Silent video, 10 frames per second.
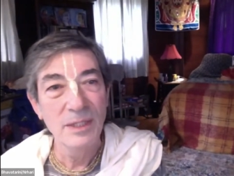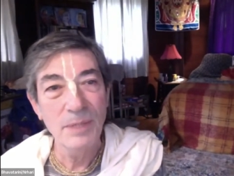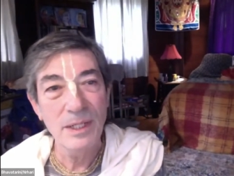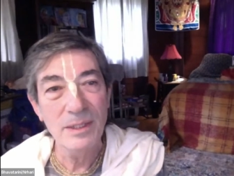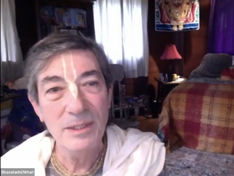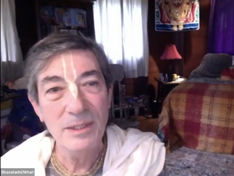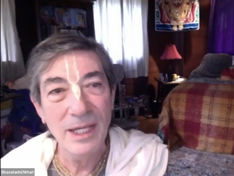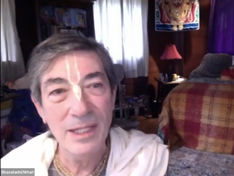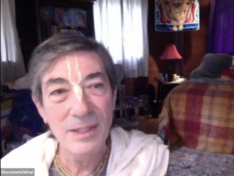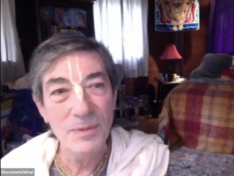And
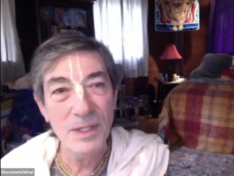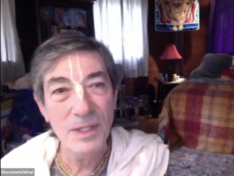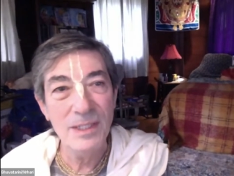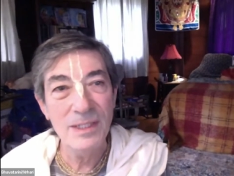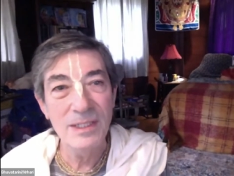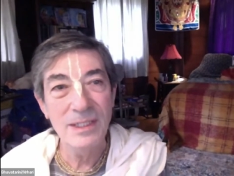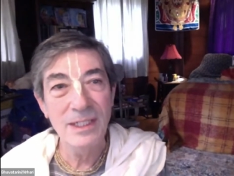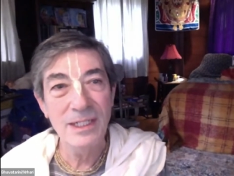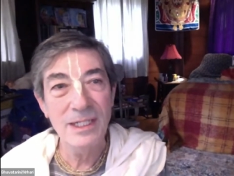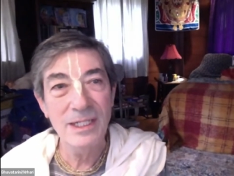I then wanted
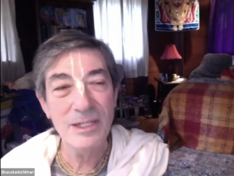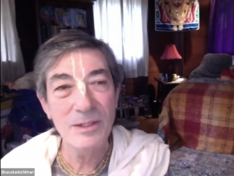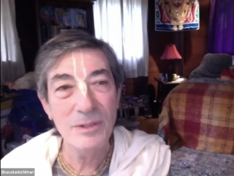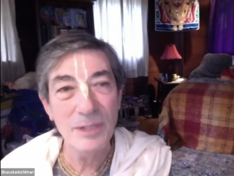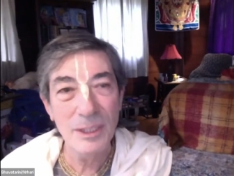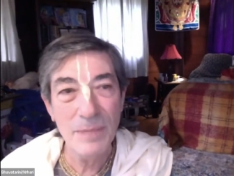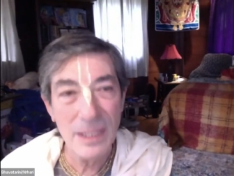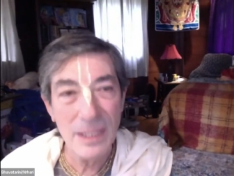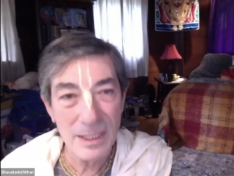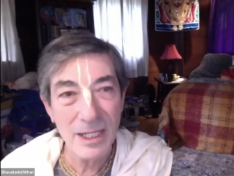an external.
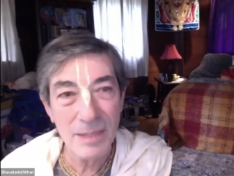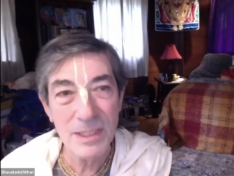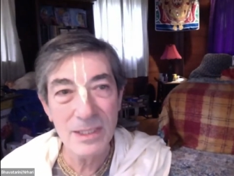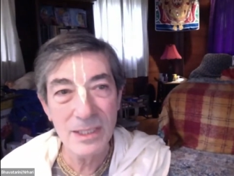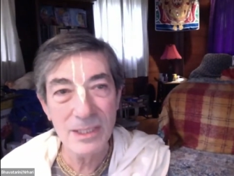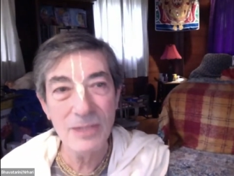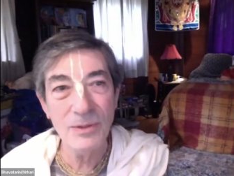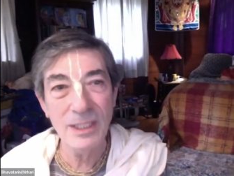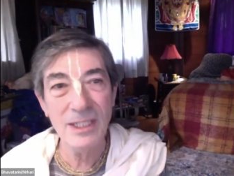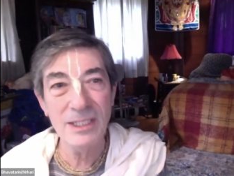Many times this is
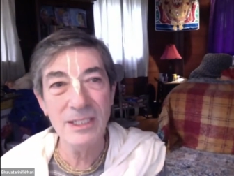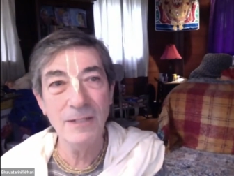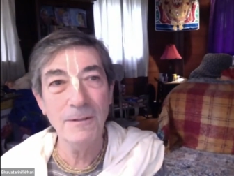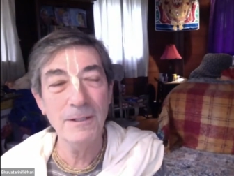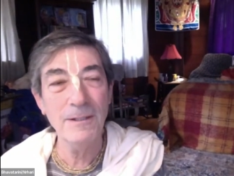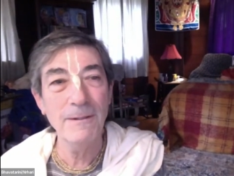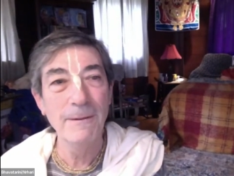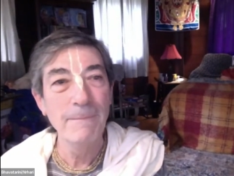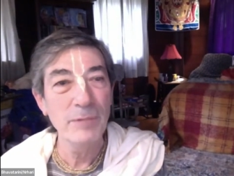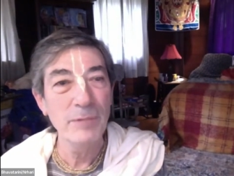oh yes, you know, the
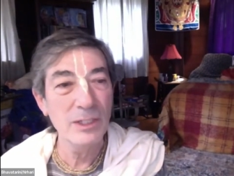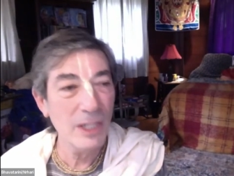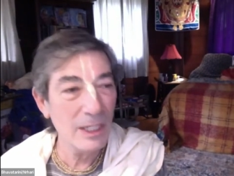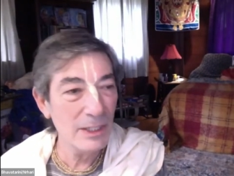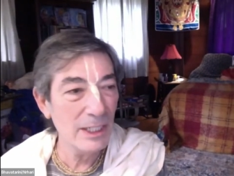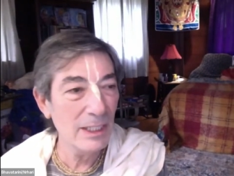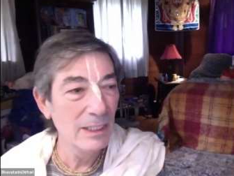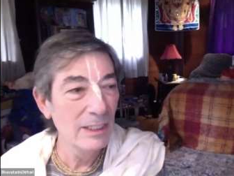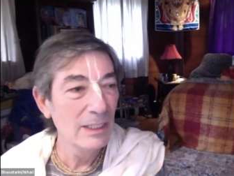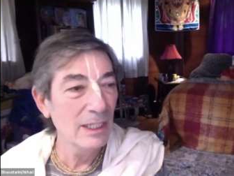the acharya
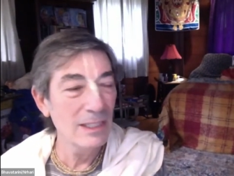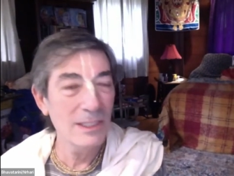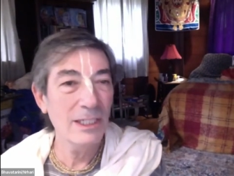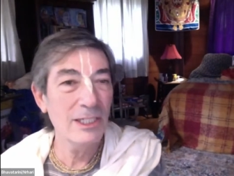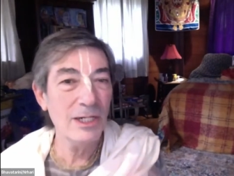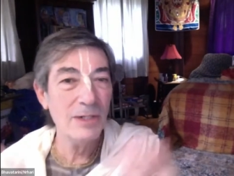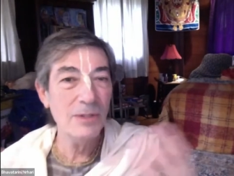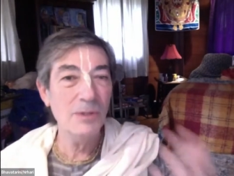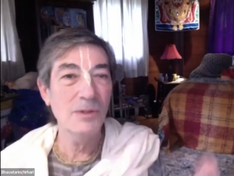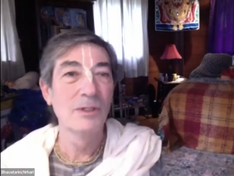has
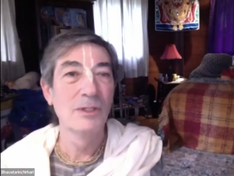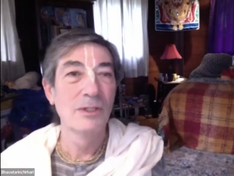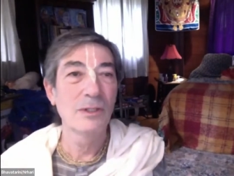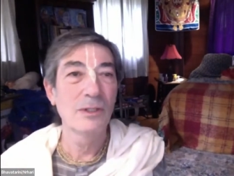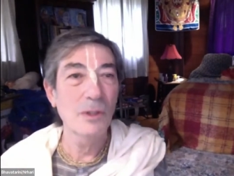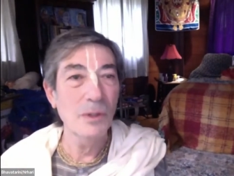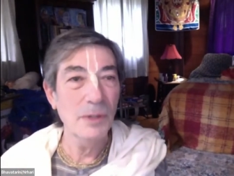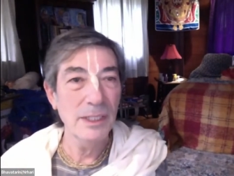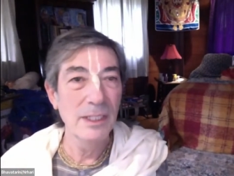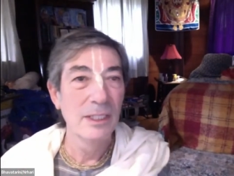external
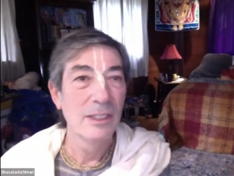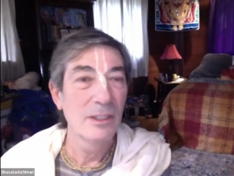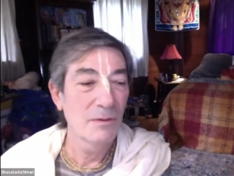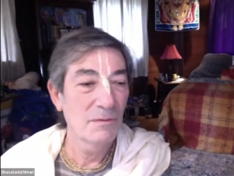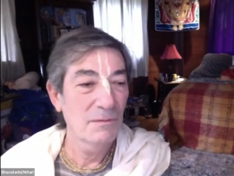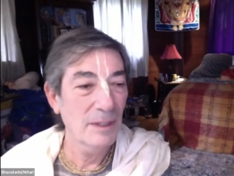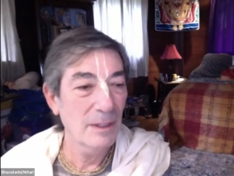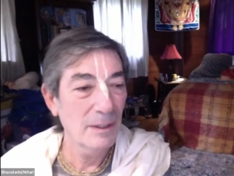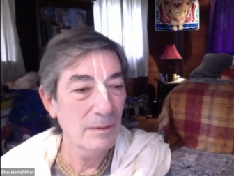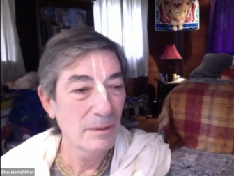glory of. Yeah.